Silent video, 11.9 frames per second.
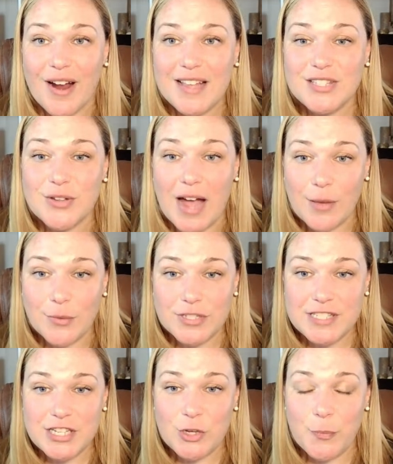right. So I will
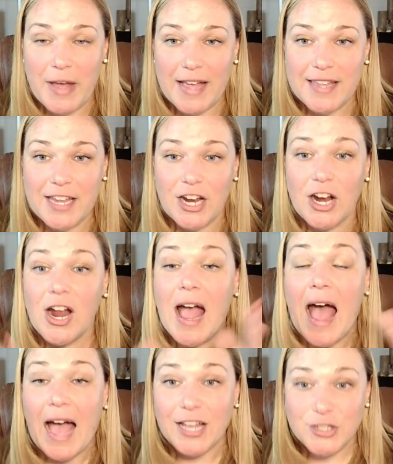see you back here.
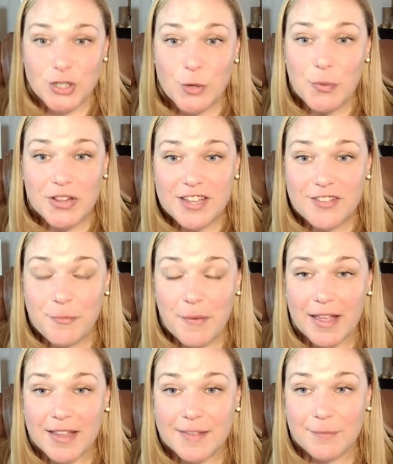I do believe
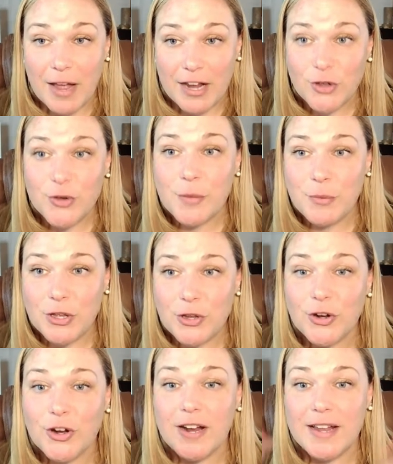my new
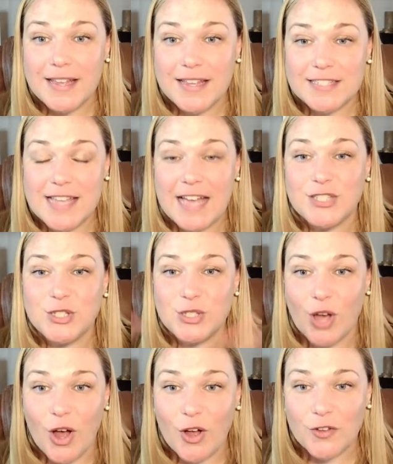computer has
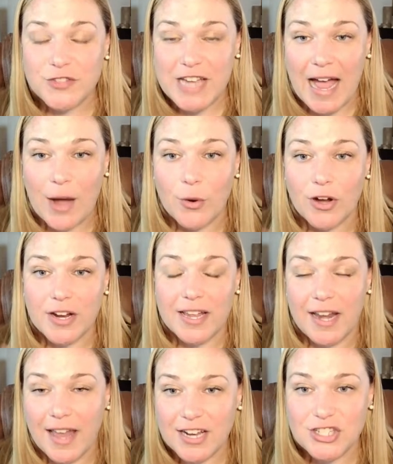solved our
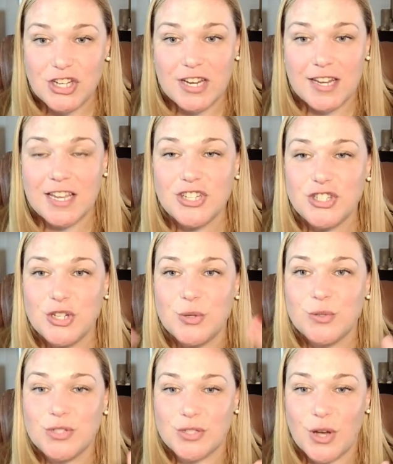connection
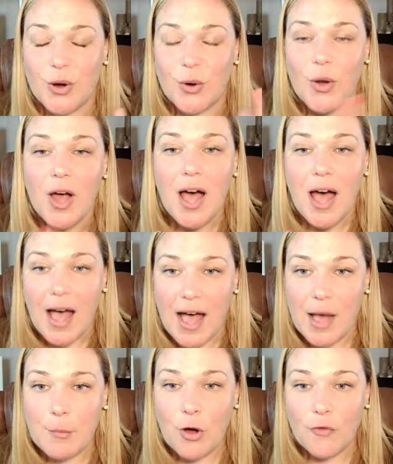issues. So
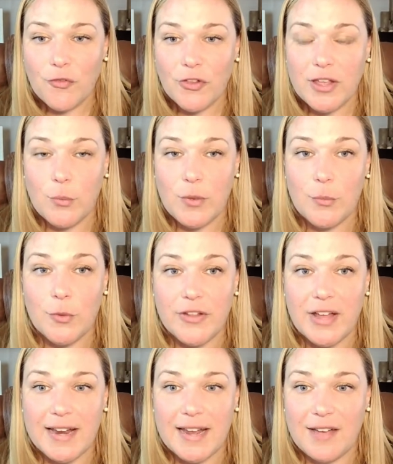hopefully we will
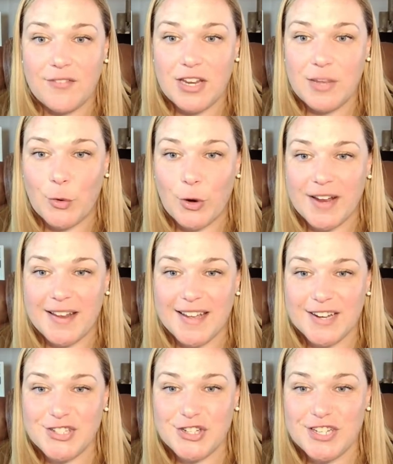not have any more
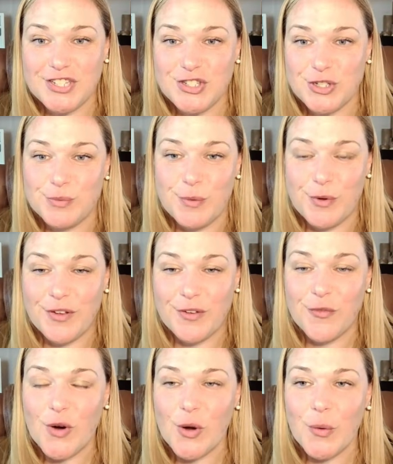connection issues moving
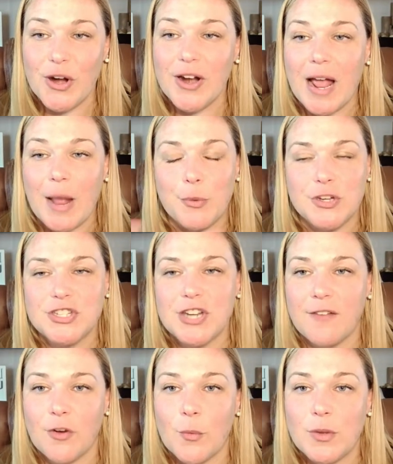forward. I appreciate
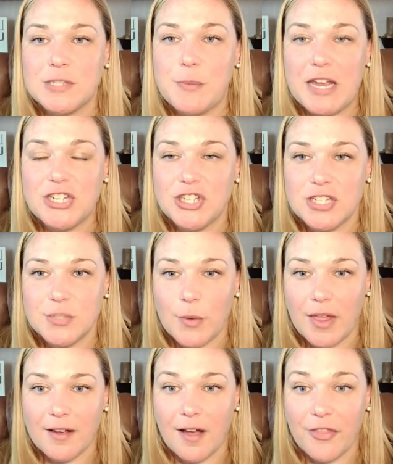everyone's patience
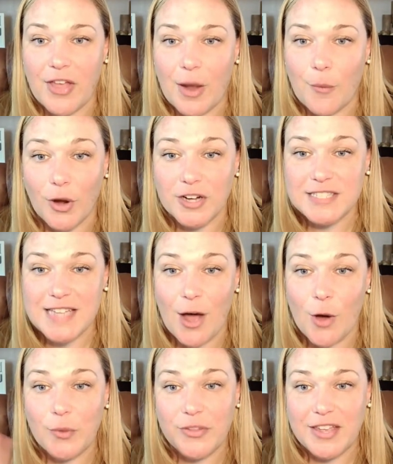while I got that worked
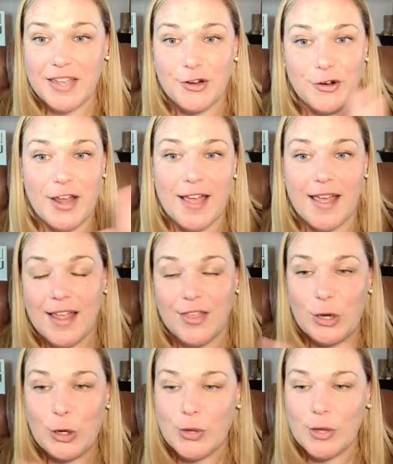out with the internet
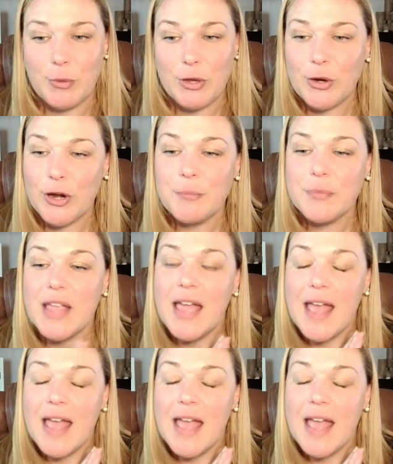and the new computer.